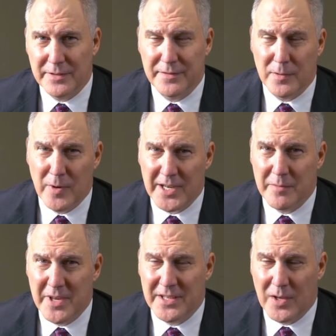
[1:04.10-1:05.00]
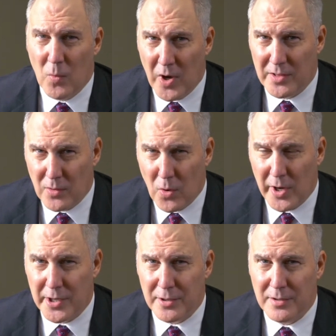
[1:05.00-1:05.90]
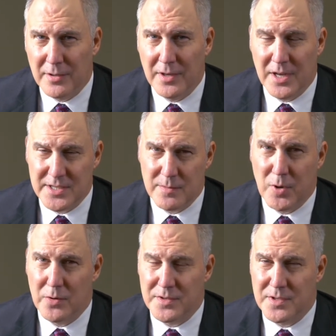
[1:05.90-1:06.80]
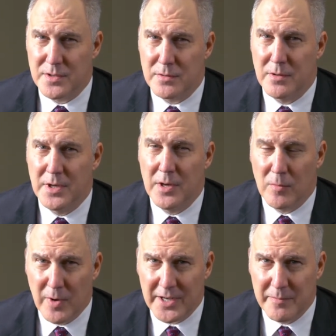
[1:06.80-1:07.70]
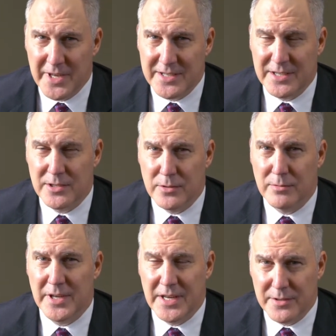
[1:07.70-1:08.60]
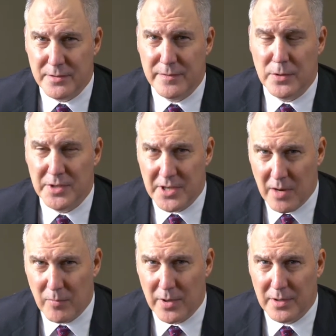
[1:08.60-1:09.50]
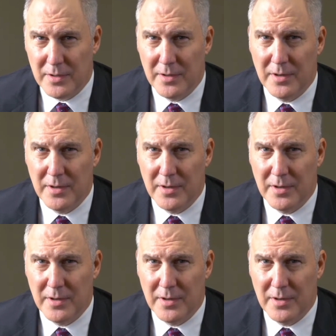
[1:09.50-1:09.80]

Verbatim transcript: if they're recommending one lawyer as opposed to recommending you interview a number,